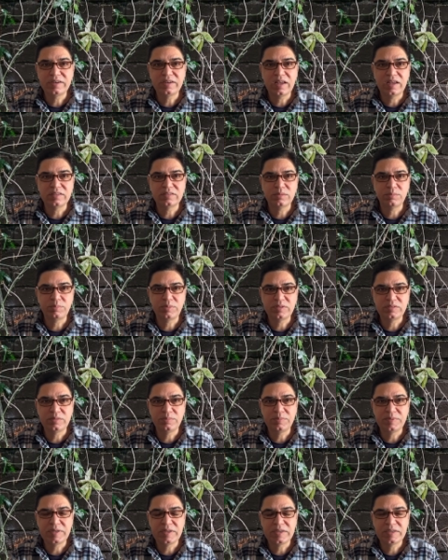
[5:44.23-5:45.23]
as a
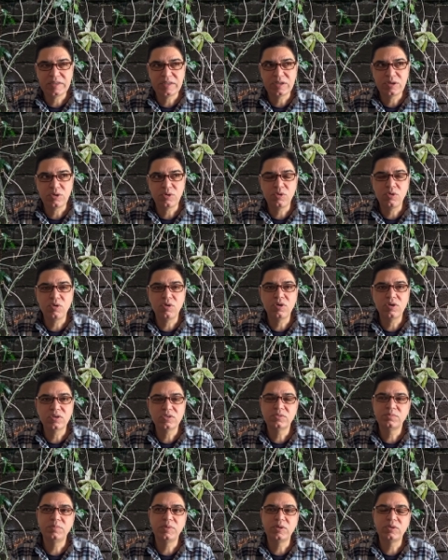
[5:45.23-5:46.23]
precipitating
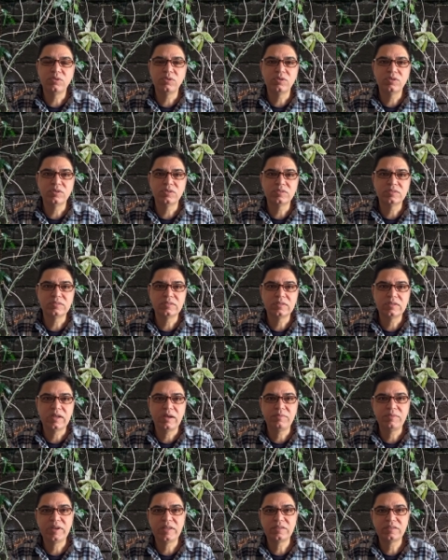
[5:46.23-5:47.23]
cause because
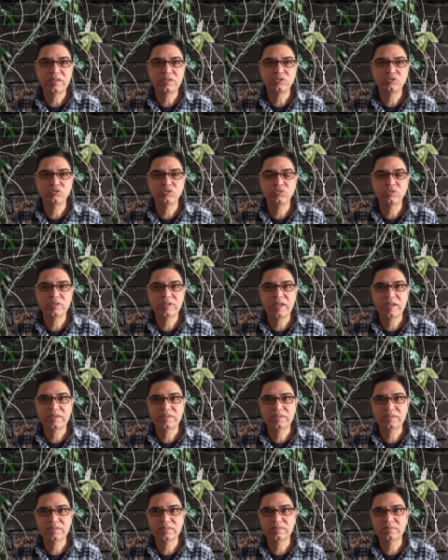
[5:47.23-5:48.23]
evidence has shown
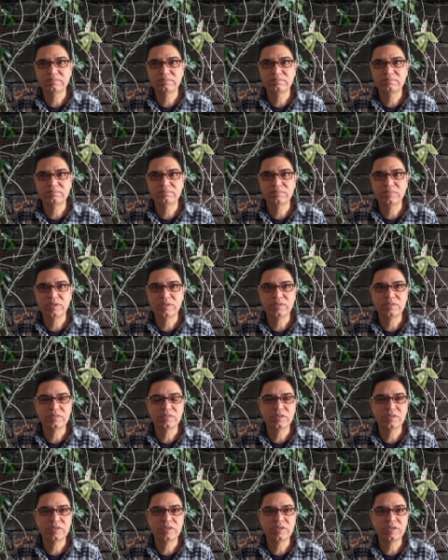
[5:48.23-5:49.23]
that in
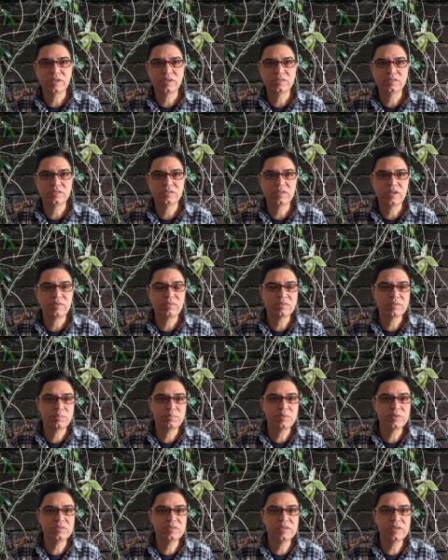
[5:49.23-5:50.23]
certain cases there was a
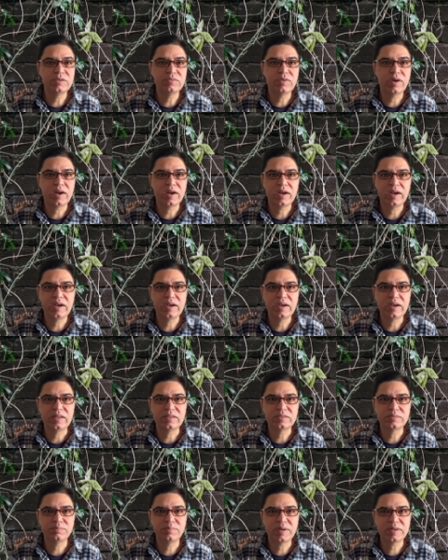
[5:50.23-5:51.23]
preceding viral
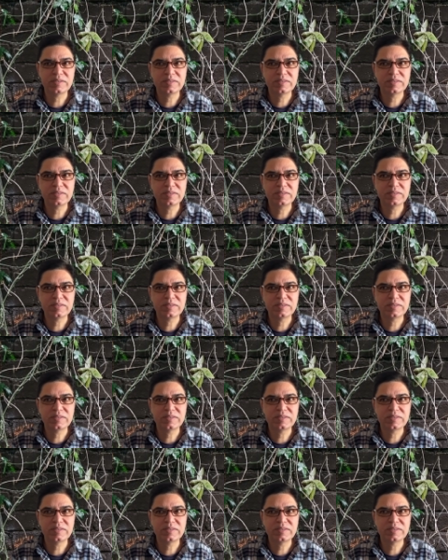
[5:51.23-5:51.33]
illness, but